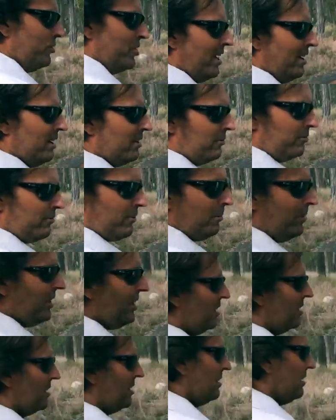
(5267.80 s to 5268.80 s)
down from
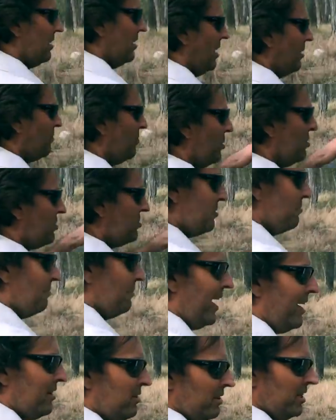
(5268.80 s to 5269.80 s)
it and put some
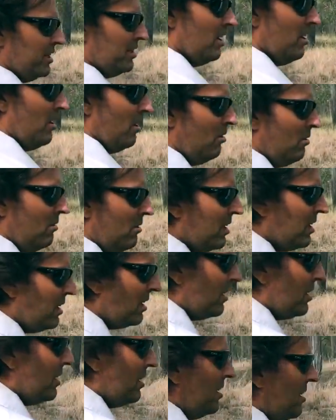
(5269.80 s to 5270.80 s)
matter in the hole
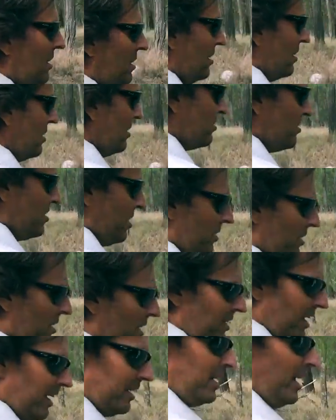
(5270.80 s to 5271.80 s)
so
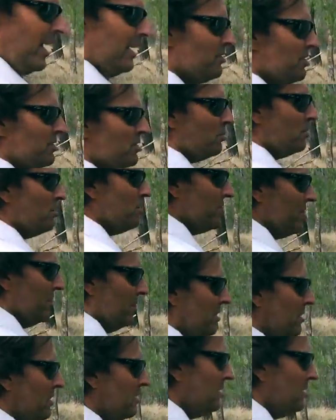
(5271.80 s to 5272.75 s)
that it captures water.